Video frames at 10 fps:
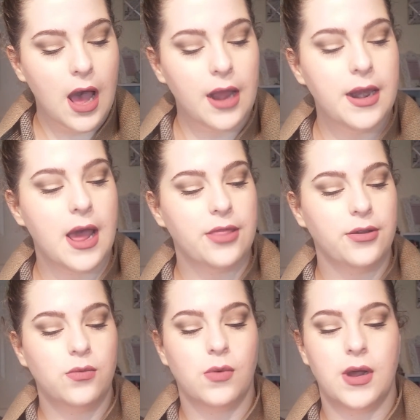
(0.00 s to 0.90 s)

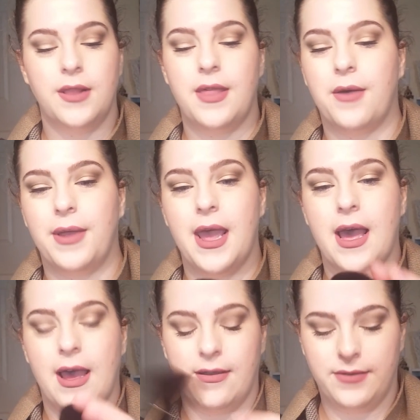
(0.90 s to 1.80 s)
Another one that we
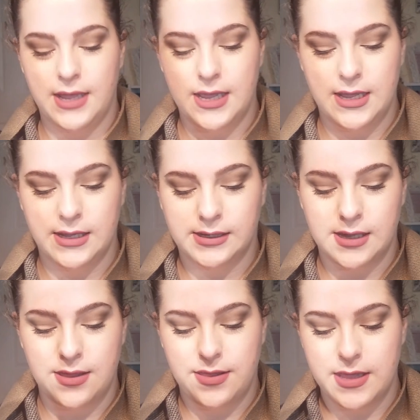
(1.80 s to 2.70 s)
have is
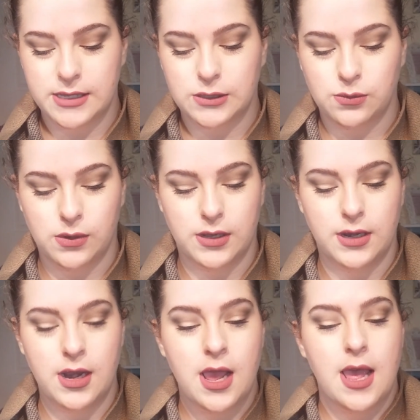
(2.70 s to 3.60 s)
this
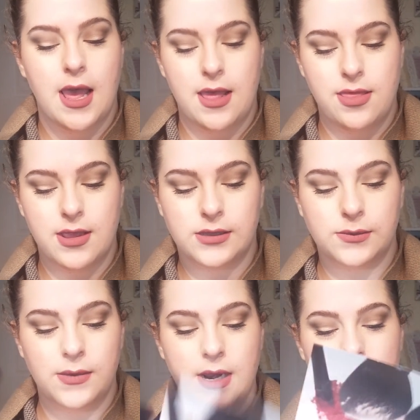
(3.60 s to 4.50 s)
one, and this
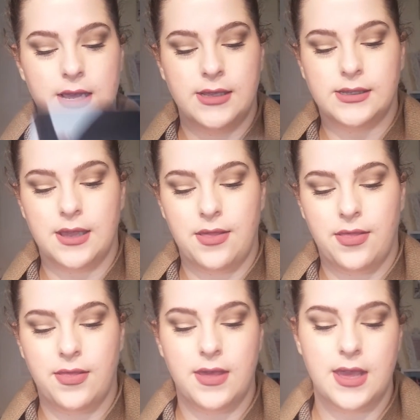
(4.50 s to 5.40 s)
one is
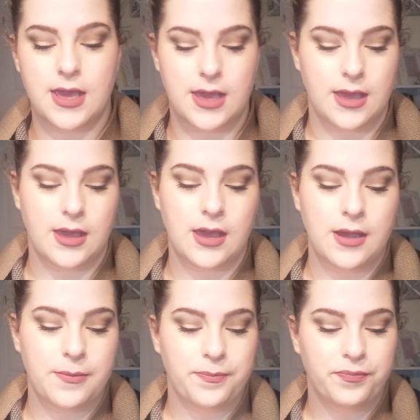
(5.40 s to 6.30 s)

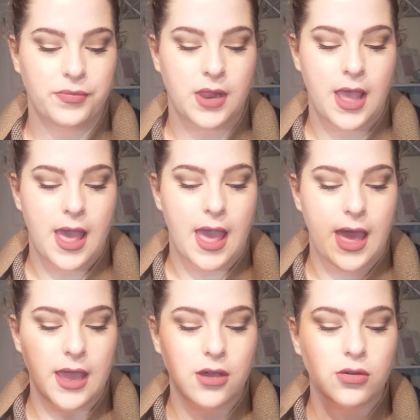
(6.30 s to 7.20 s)
the
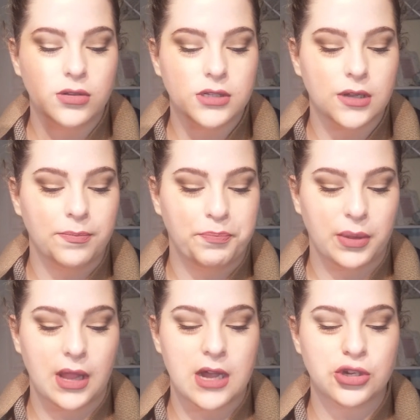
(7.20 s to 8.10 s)
Angled
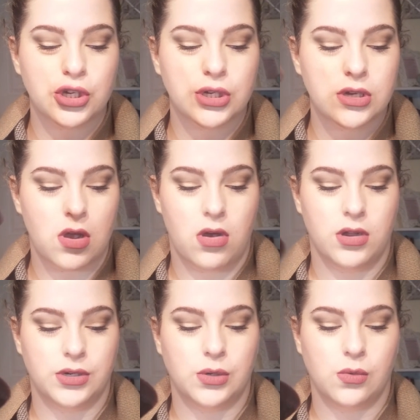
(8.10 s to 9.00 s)
Blush
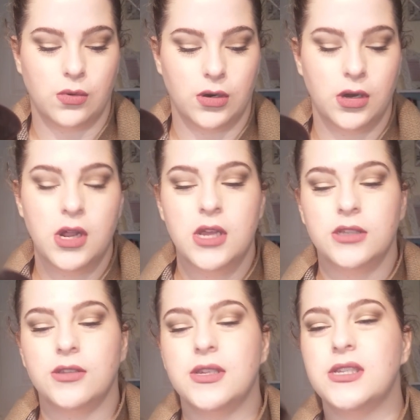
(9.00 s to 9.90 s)
Contour.
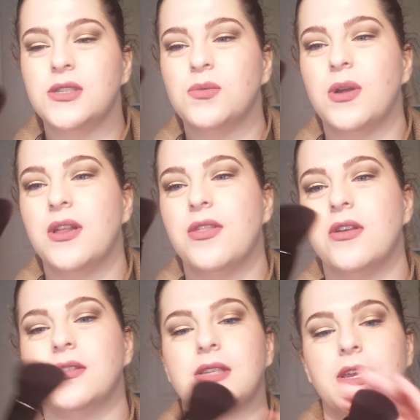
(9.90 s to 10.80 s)
So this is one of
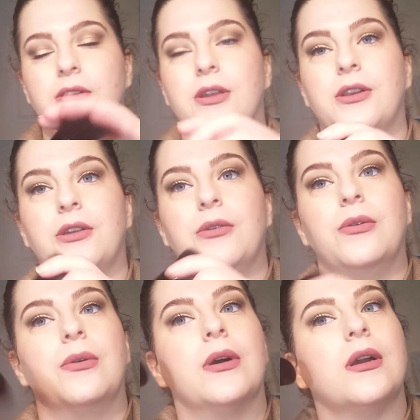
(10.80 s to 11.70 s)
those that you could
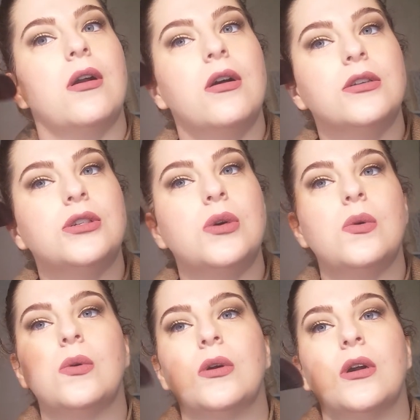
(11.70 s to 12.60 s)
do
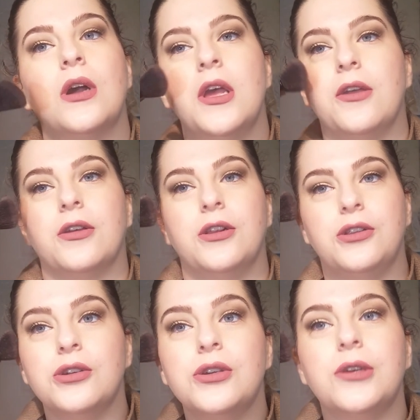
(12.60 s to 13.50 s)
contour, you
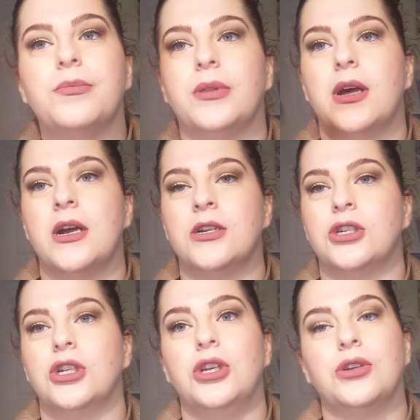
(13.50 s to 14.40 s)
could do your
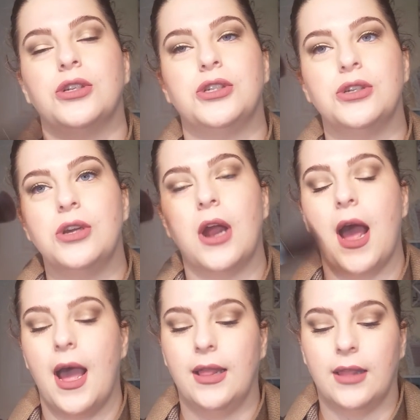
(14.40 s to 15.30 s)
blush, you could do your
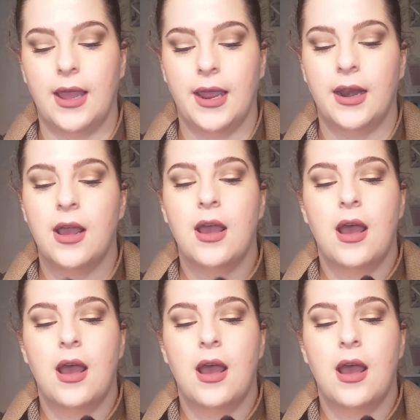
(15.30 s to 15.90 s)
highlight.